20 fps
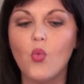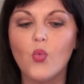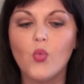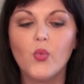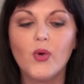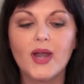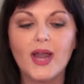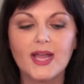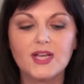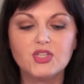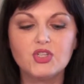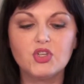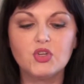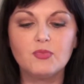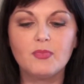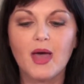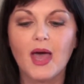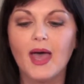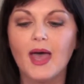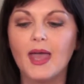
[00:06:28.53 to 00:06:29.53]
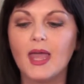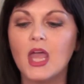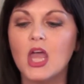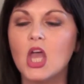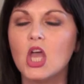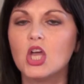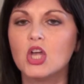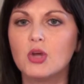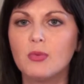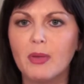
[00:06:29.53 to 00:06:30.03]
when I do my,
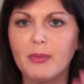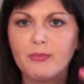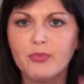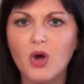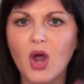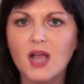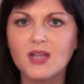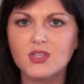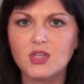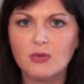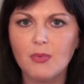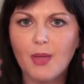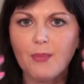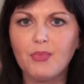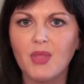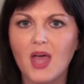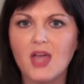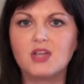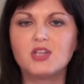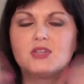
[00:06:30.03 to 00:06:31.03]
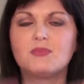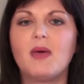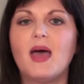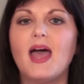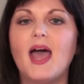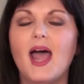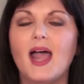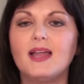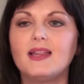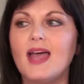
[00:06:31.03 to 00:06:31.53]
my bronzer, my blush, my
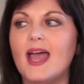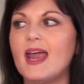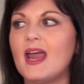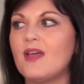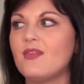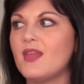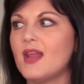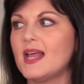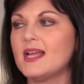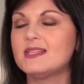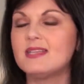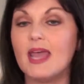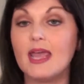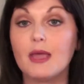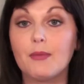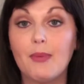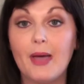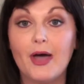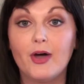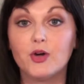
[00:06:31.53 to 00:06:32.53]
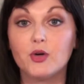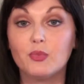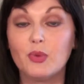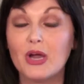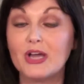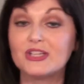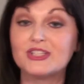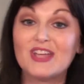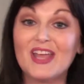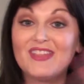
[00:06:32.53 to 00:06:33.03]
highlight, and then I take a powder
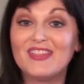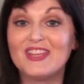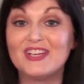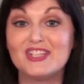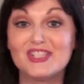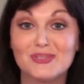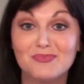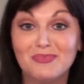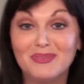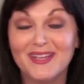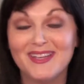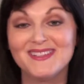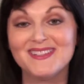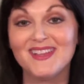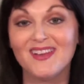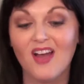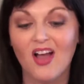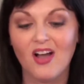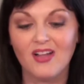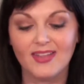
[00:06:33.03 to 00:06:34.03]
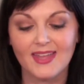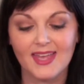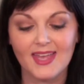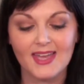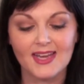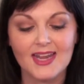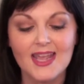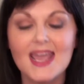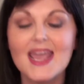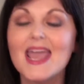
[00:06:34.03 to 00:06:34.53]
brush and then just blend it all
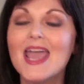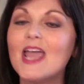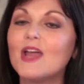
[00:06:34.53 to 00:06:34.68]
in,